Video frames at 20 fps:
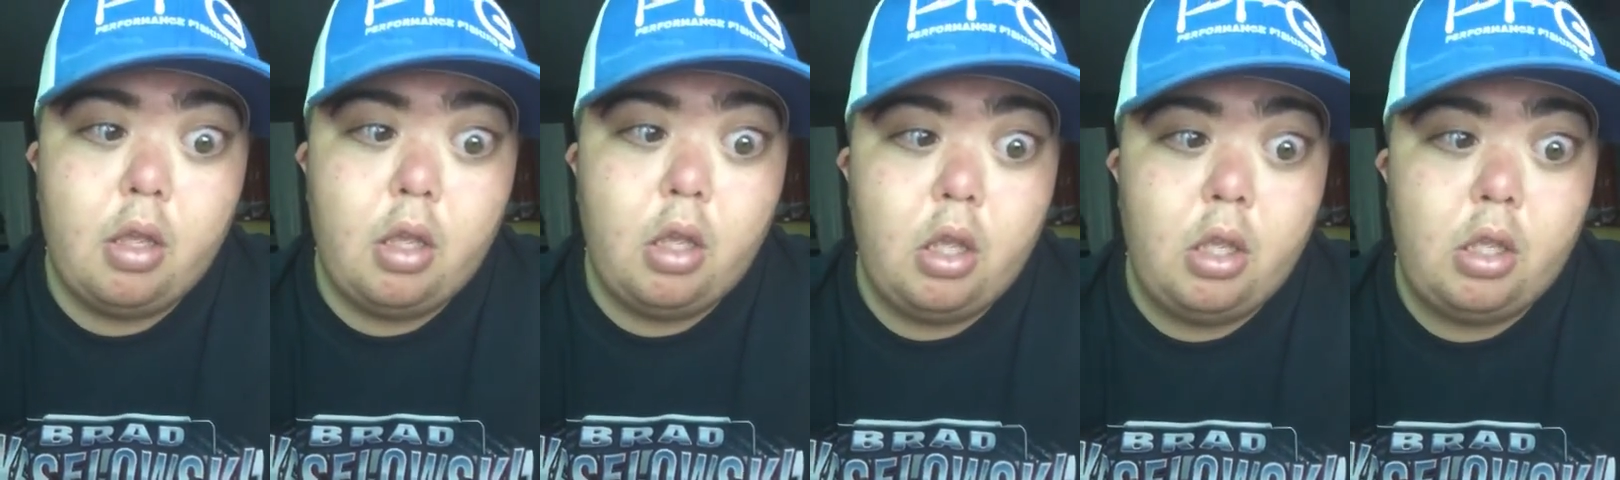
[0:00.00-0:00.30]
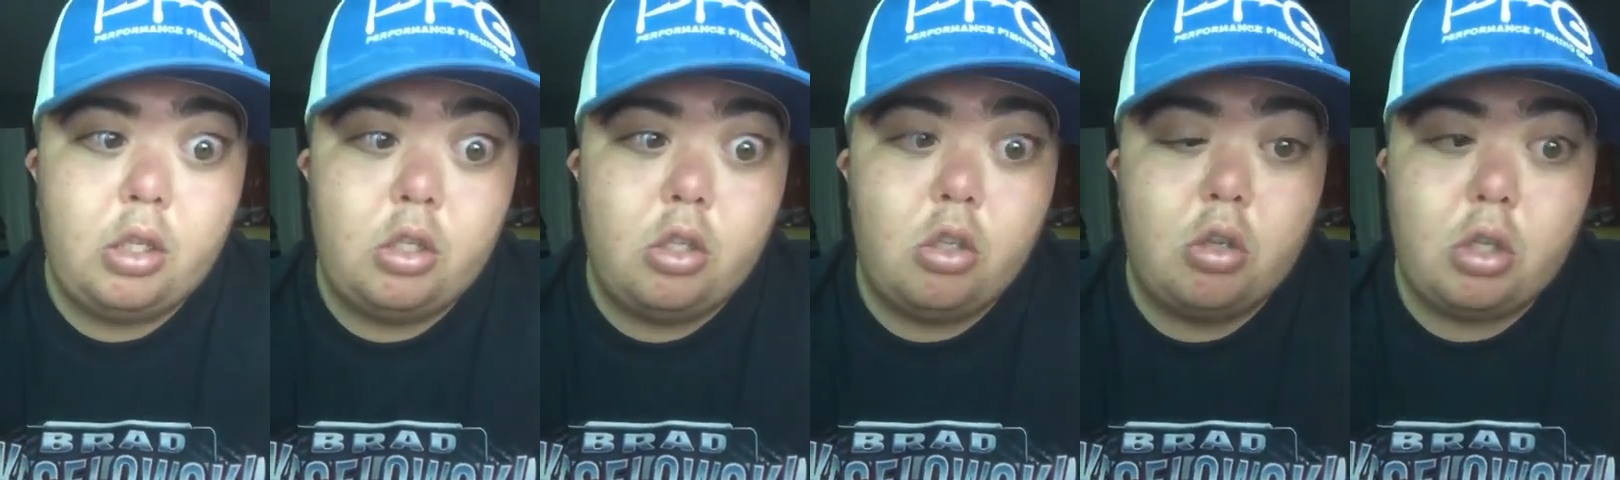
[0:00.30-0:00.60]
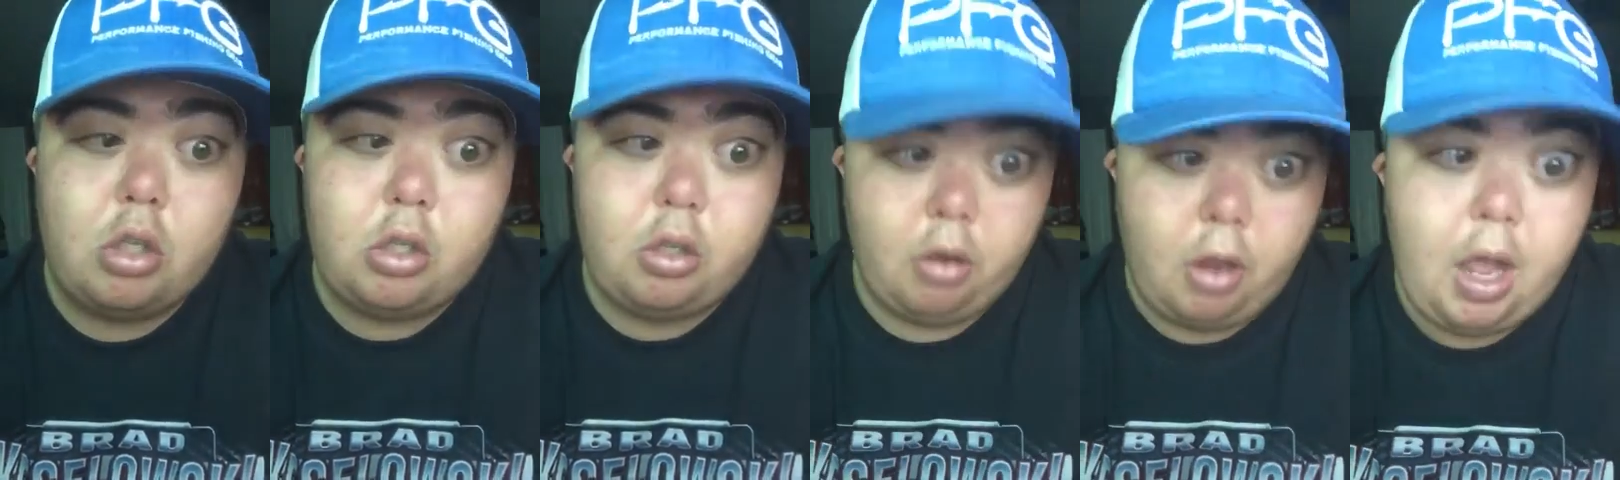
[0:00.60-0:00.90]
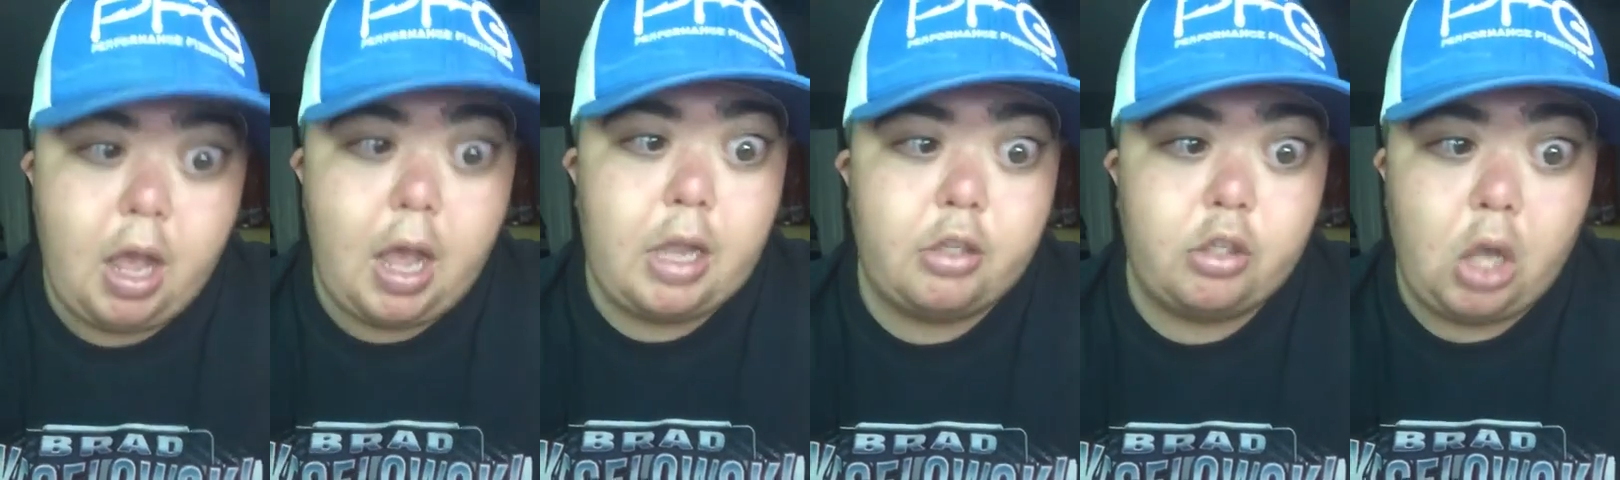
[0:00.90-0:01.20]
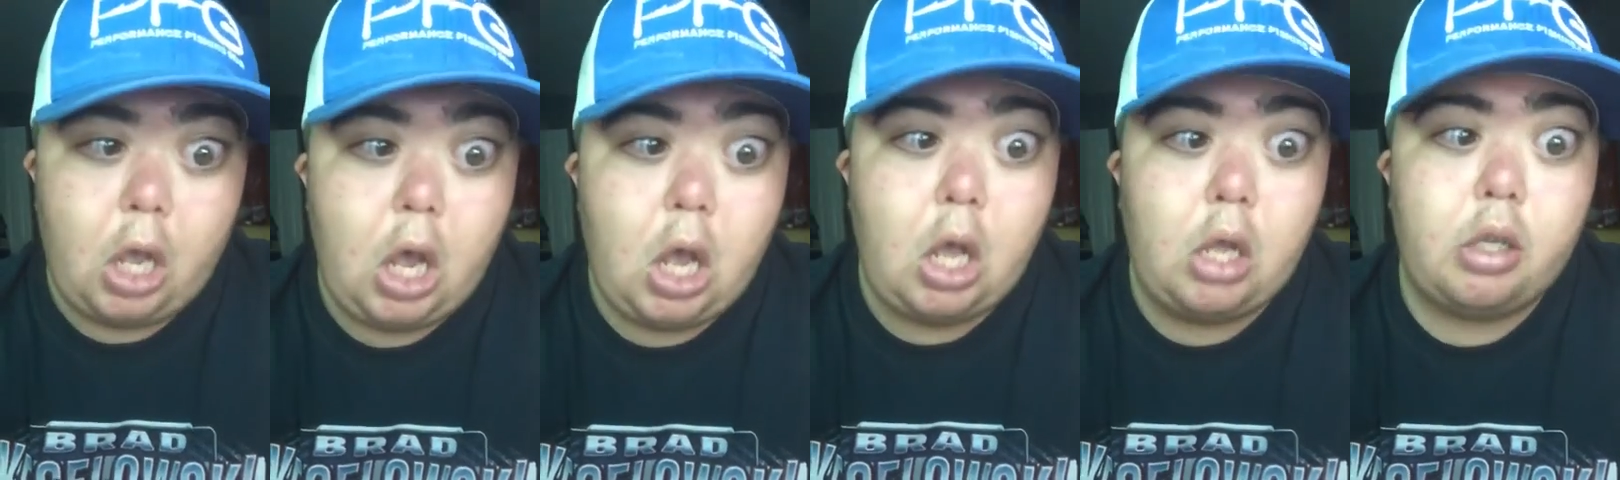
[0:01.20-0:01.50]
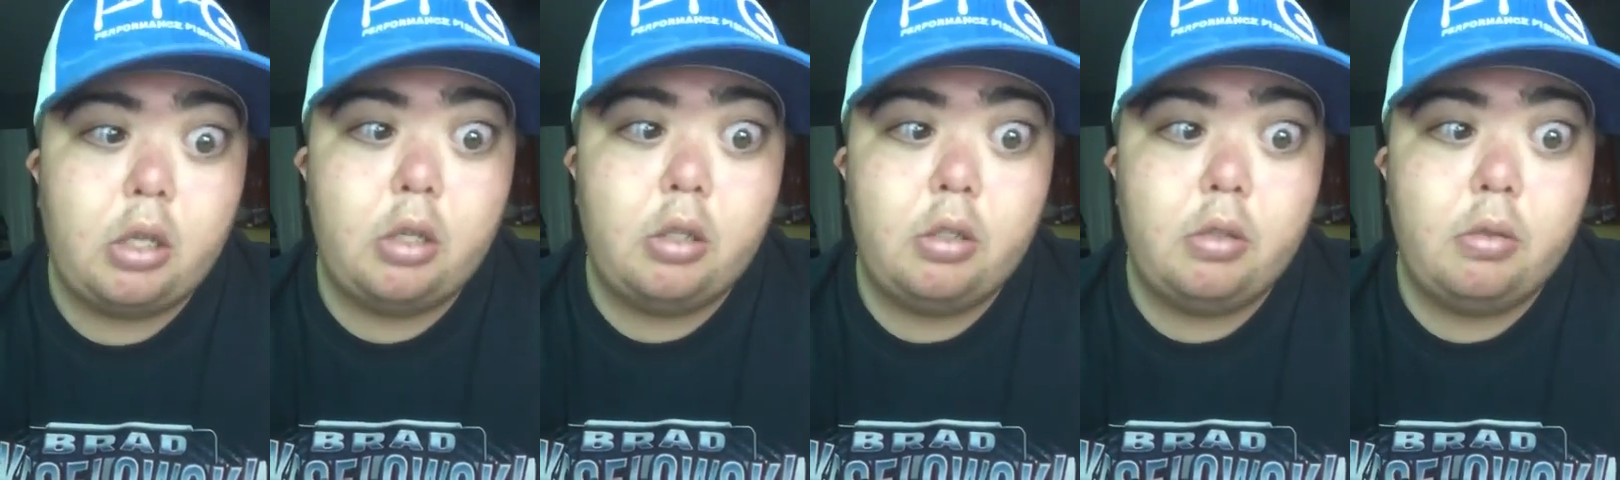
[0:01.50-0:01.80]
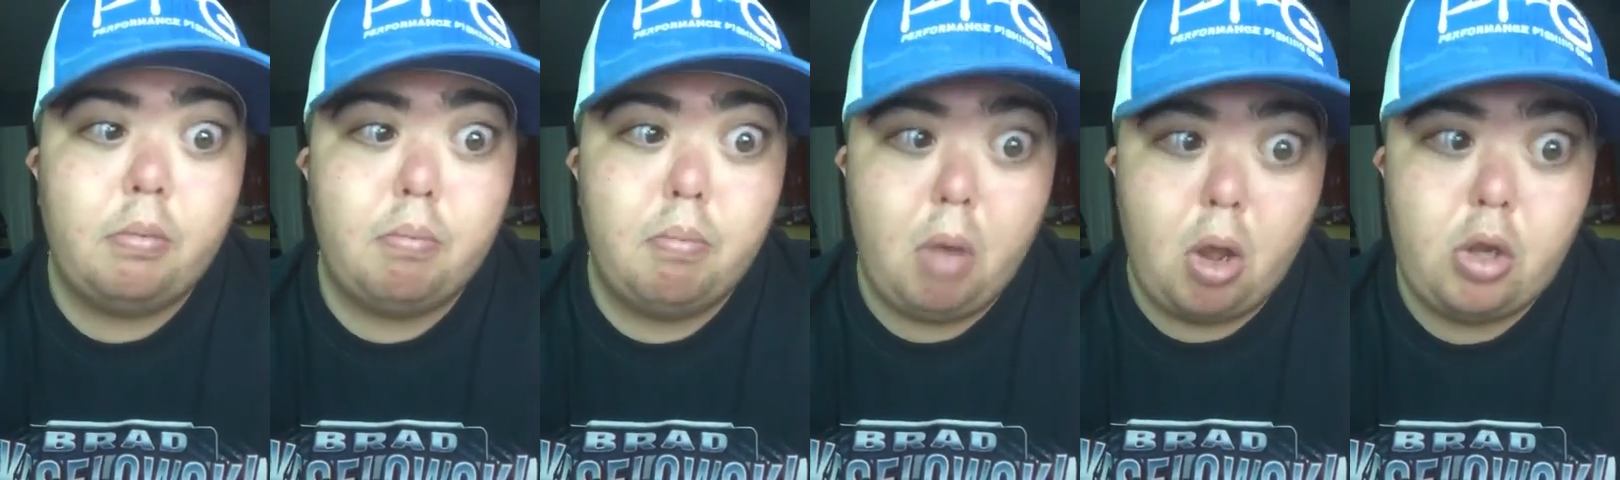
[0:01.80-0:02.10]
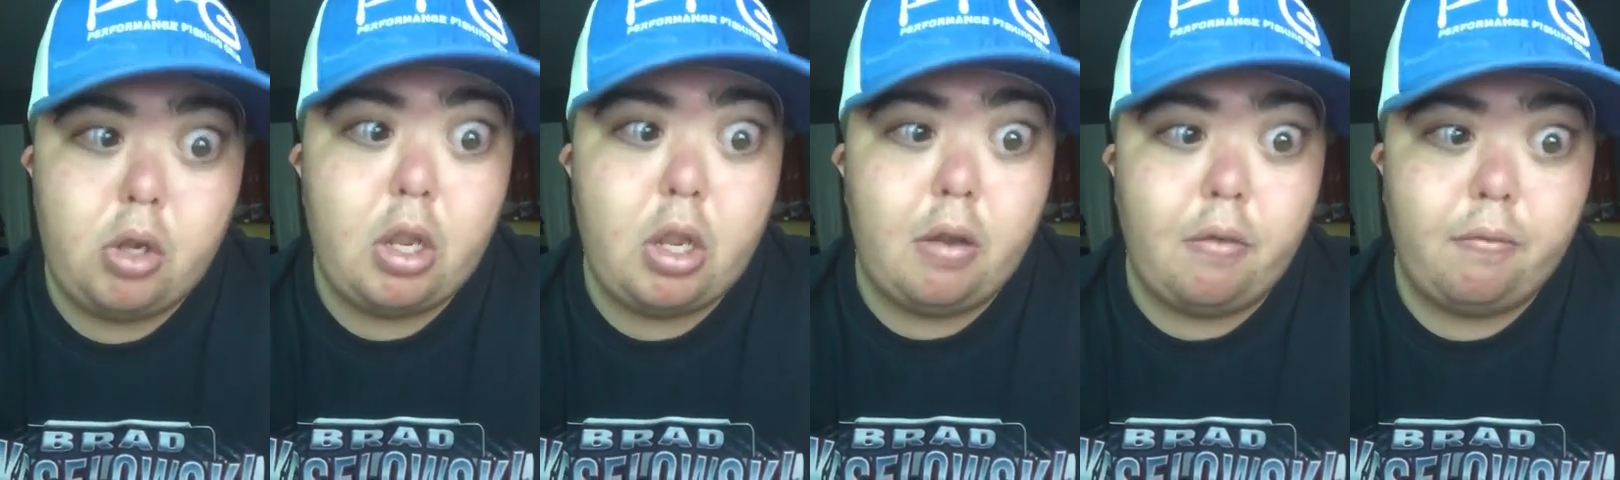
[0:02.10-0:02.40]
is you could trash talk Monday